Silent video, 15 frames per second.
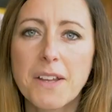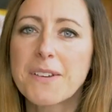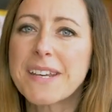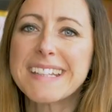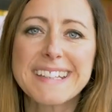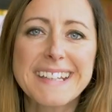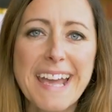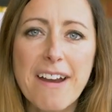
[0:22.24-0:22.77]
No
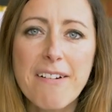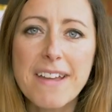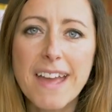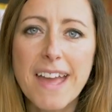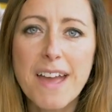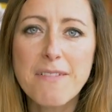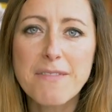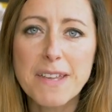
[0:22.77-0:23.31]
need to carry a
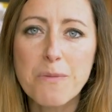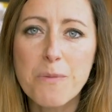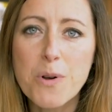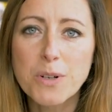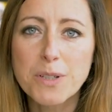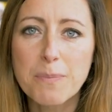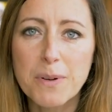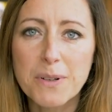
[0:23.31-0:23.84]
heavy
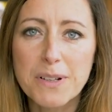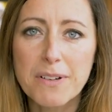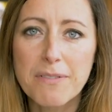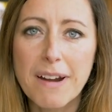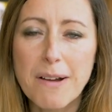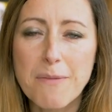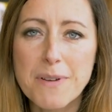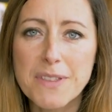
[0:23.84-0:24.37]
water bottle
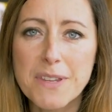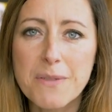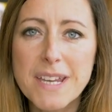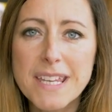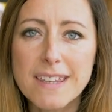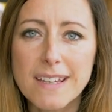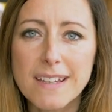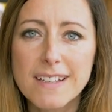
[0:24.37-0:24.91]
around with you
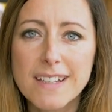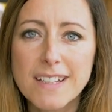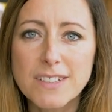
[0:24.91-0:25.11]
either.